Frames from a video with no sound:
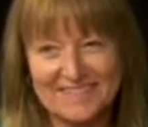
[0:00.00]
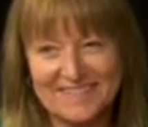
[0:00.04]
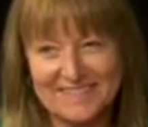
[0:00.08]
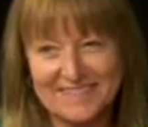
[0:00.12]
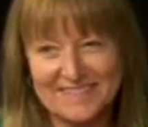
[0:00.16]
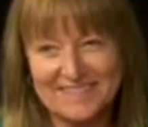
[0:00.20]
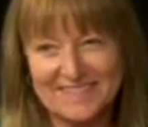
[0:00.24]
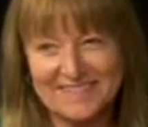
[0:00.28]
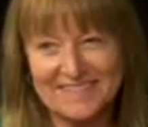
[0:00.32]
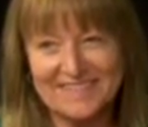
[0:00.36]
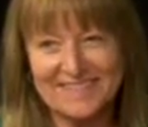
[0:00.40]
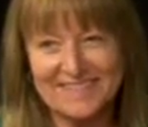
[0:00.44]

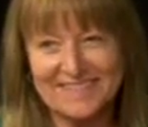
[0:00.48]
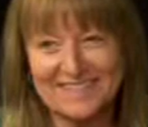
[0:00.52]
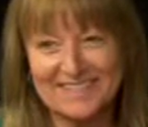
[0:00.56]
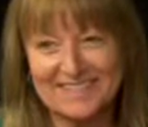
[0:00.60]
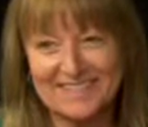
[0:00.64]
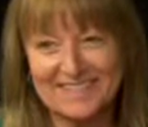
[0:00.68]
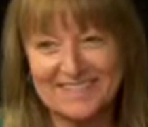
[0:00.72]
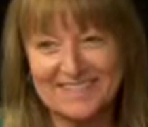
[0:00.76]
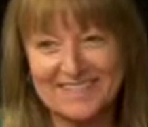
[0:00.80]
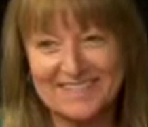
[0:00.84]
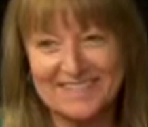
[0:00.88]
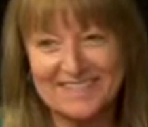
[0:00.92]

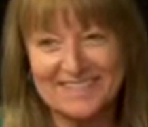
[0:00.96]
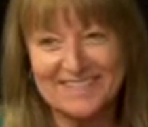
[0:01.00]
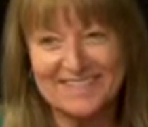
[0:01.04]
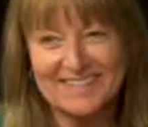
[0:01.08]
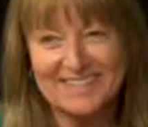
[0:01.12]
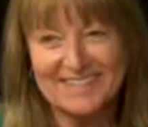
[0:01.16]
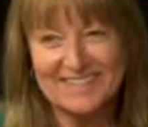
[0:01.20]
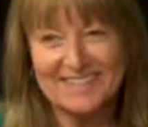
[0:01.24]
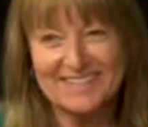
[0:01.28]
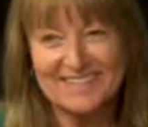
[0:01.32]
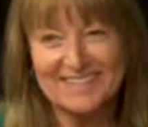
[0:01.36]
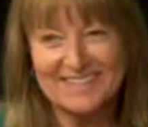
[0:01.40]

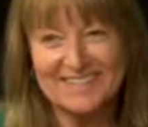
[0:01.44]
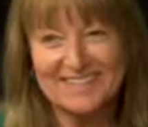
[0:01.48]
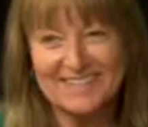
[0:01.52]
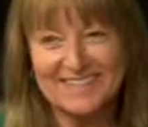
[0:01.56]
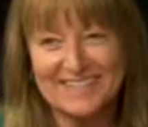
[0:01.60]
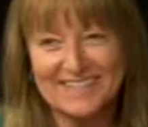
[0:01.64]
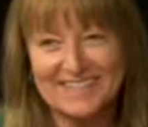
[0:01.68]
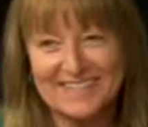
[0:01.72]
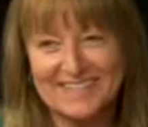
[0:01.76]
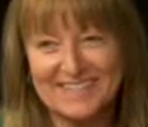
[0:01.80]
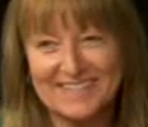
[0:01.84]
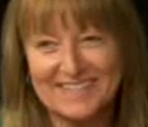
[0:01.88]

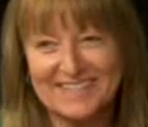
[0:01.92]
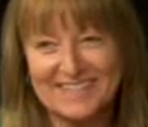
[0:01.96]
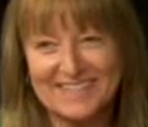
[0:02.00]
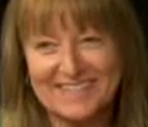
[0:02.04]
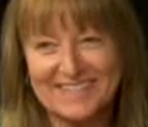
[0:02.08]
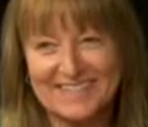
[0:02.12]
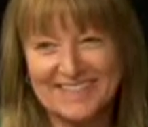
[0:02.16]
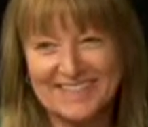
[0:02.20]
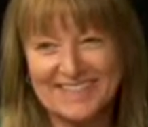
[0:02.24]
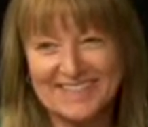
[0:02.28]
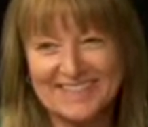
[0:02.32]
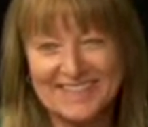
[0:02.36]

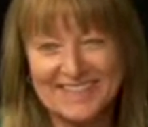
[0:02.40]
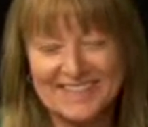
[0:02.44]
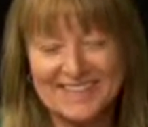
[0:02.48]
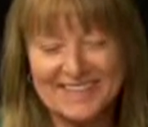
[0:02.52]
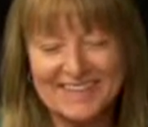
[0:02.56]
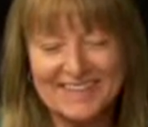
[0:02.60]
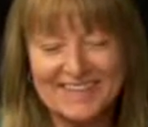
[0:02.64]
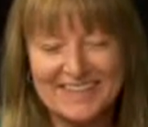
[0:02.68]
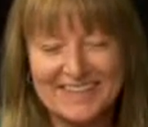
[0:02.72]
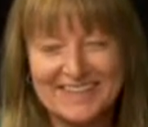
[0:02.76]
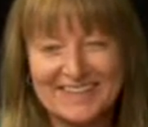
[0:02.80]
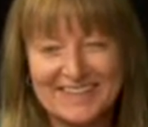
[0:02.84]

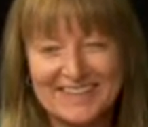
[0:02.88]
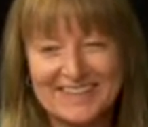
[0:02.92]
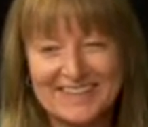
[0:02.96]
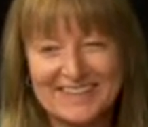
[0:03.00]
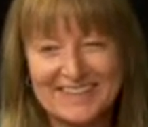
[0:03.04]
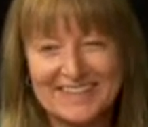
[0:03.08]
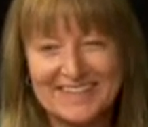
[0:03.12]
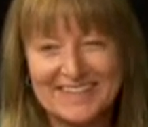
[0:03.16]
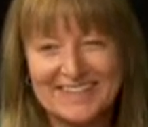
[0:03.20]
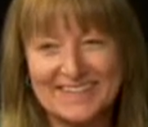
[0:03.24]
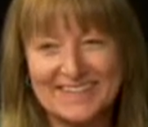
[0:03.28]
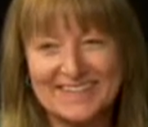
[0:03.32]

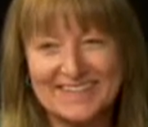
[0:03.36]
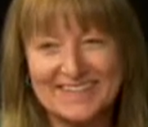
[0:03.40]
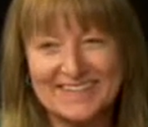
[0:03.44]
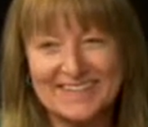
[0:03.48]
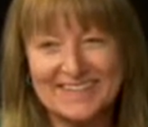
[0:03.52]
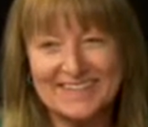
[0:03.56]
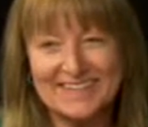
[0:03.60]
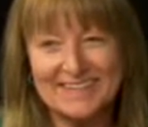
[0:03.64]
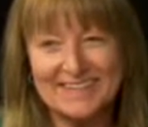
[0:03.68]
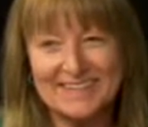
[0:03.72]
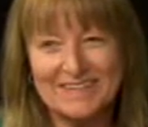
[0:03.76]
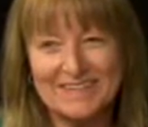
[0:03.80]

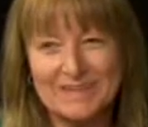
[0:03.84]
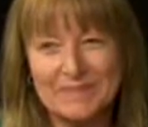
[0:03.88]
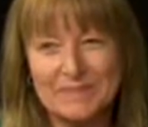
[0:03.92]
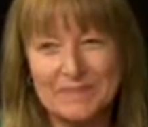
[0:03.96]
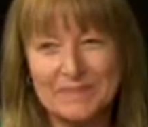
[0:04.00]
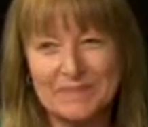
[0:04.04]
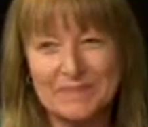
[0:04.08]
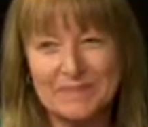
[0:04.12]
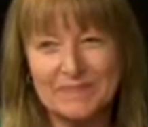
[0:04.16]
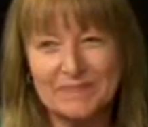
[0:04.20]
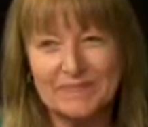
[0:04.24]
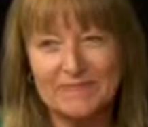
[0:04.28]

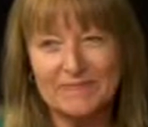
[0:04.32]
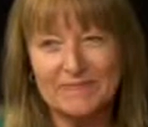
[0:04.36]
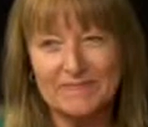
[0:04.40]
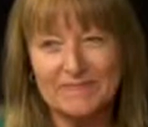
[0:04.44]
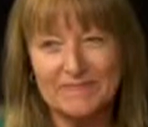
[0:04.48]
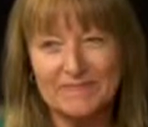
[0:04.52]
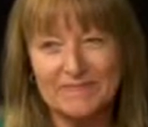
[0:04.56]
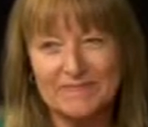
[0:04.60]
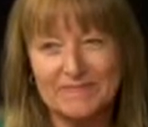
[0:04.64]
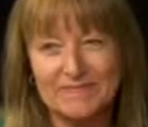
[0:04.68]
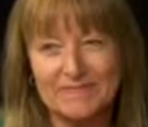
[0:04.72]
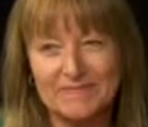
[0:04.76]

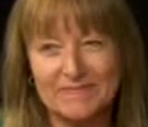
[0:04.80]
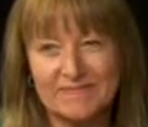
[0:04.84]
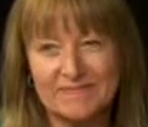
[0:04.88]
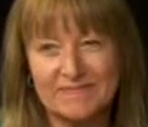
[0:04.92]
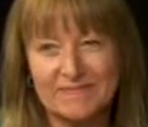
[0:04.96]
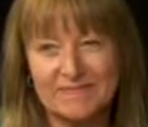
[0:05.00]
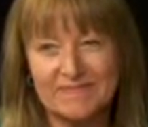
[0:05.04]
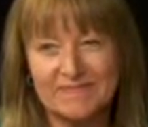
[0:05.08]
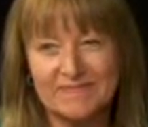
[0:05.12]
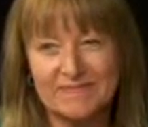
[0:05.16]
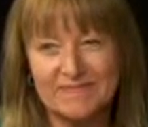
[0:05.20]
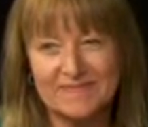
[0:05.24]

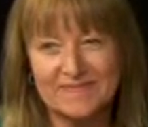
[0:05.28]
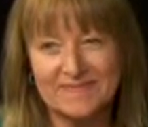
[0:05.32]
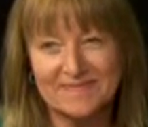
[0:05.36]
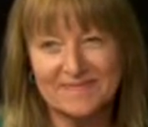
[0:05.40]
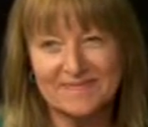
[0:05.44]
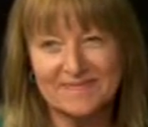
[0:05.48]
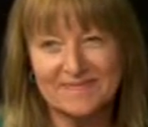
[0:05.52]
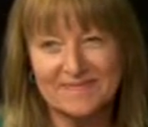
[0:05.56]
The person shown says nothing.